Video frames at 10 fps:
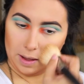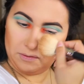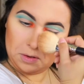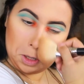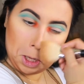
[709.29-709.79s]

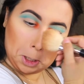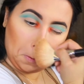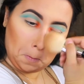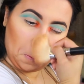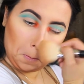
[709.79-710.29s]
feel
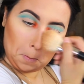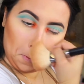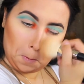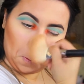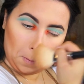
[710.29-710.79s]
like
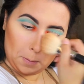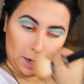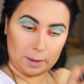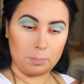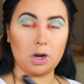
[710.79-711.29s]

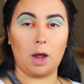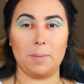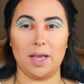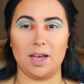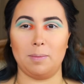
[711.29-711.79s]
when I put
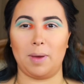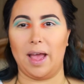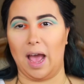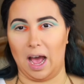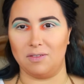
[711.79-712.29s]
on makeup, I
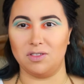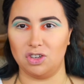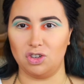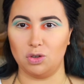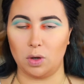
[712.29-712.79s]
have
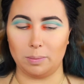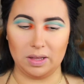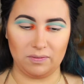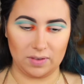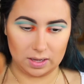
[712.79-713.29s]
to do a
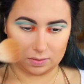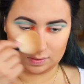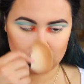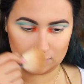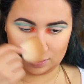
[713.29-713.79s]
beat
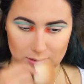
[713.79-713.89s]
face.